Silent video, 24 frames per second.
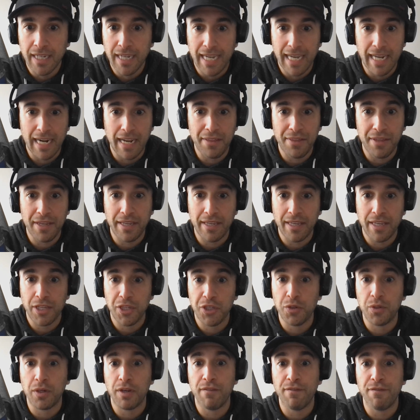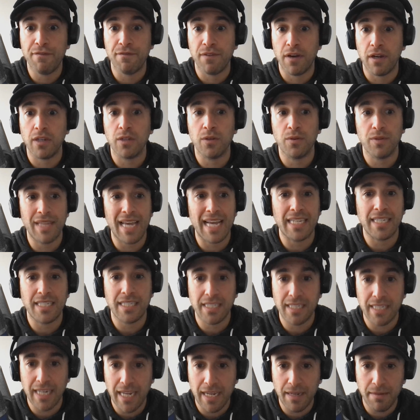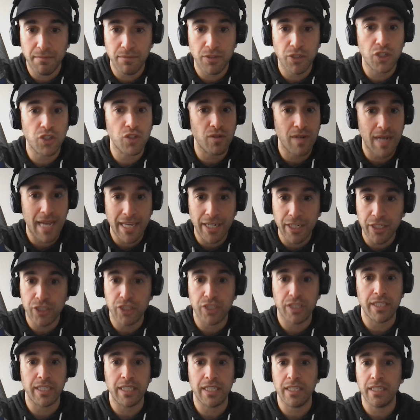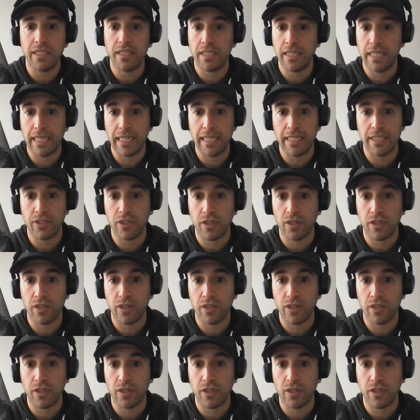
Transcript: And I think you could follow that same strategy in